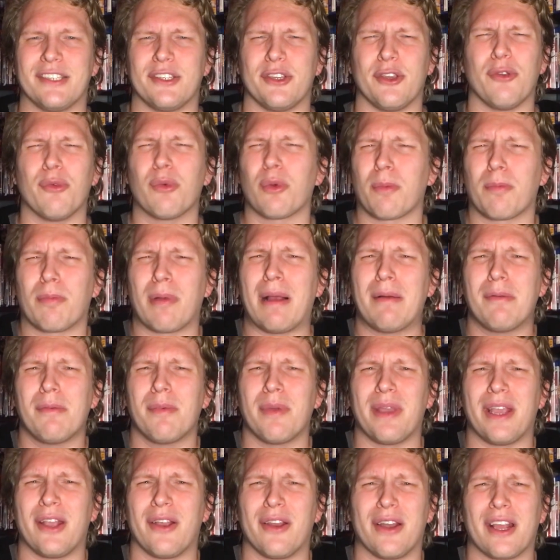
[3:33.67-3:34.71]
so you were
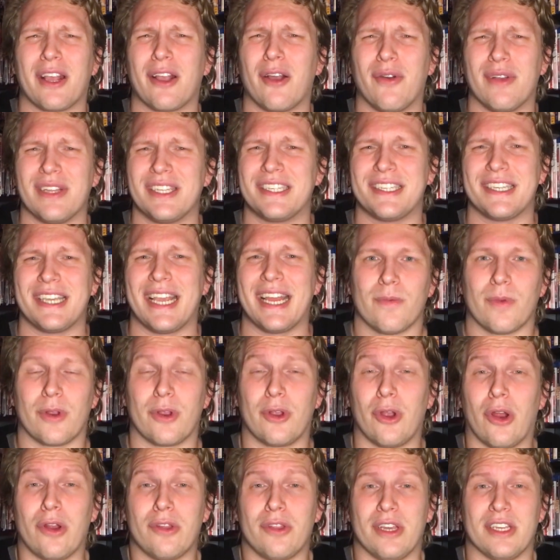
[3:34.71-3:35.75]
probably going to go and see it
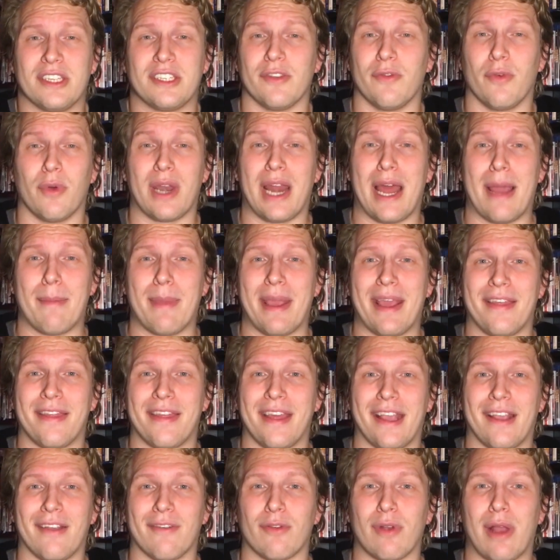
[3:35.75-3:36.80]
regardless of what I may
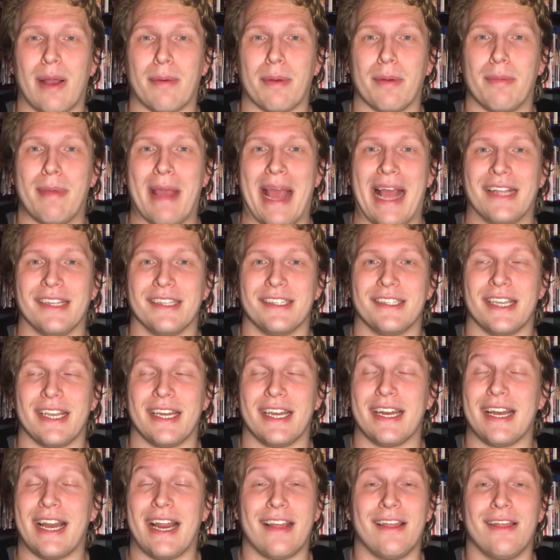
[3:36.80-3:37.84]
think of Robert
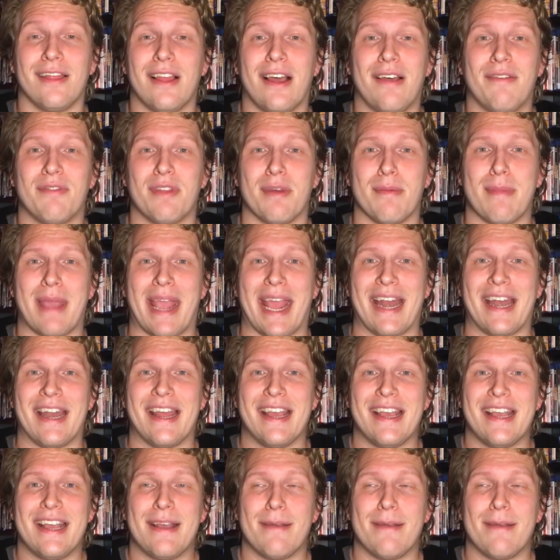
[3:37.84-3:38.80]
Pattinson, and I love the man,